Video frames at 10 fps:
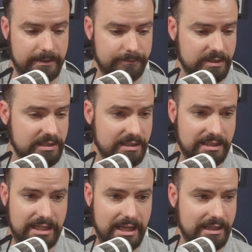This
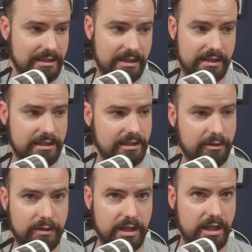doesn't take, you
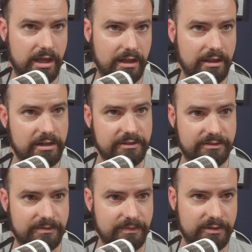know,
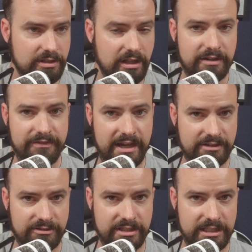there's a lot of
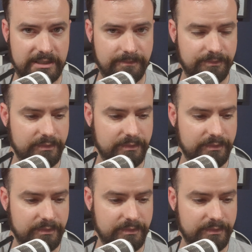factors in it.